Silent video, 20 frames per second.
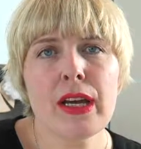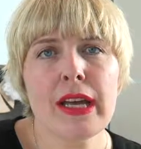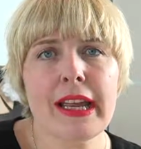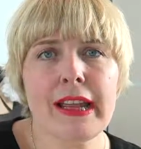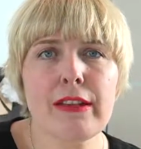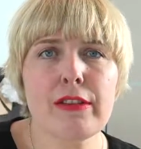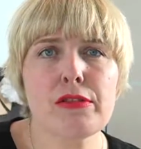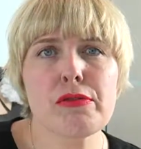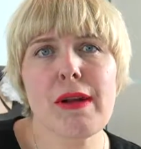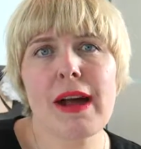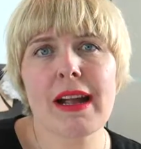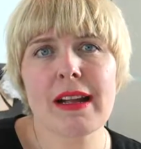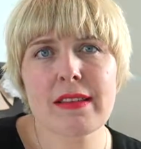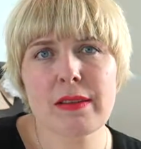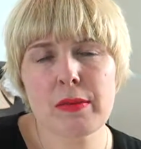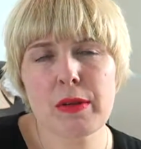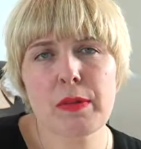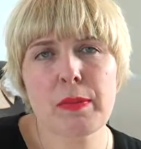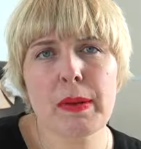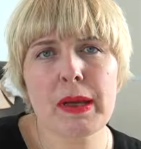
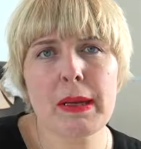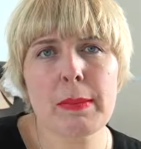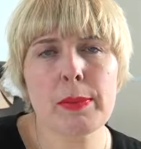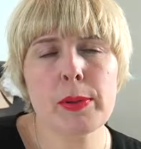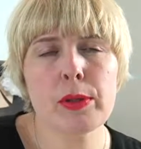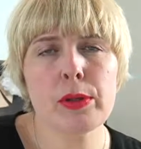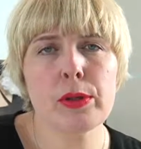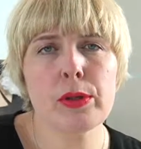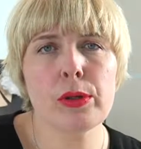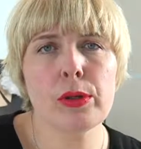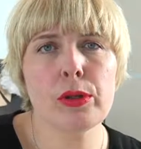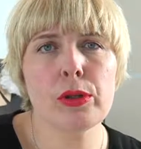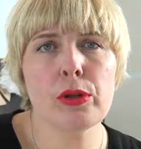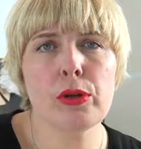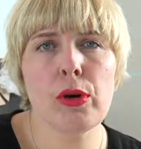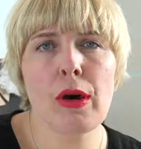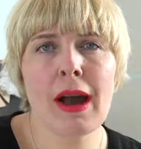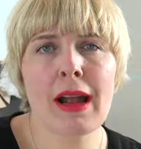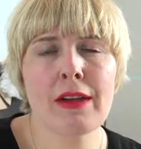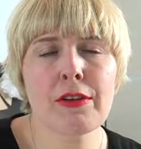interacting with people
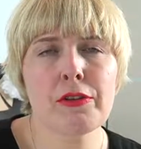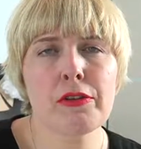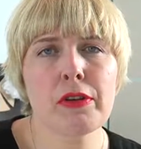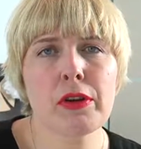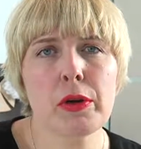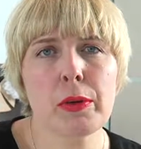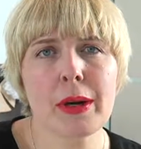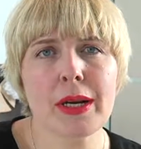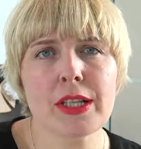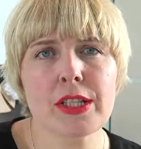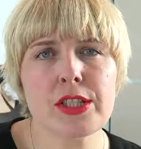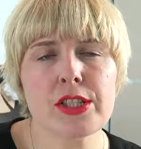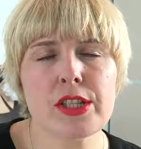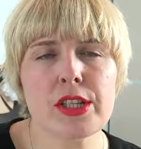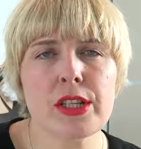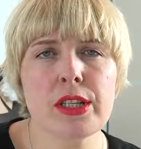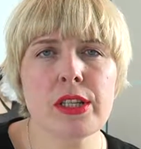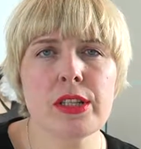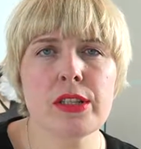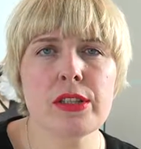or answering
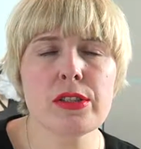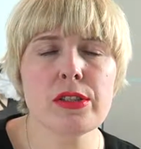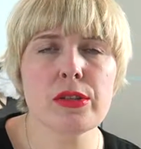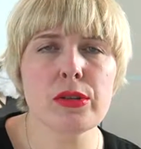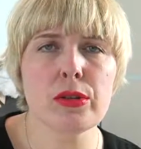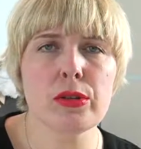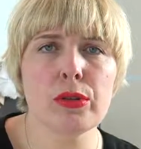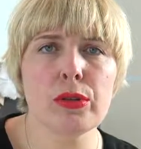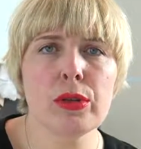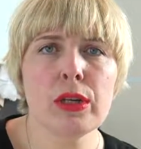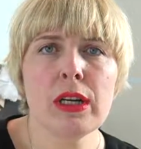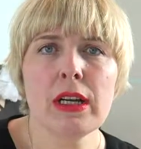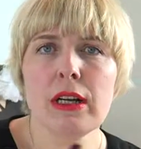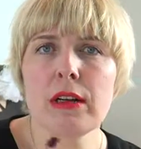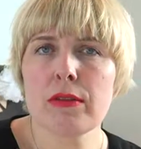questions or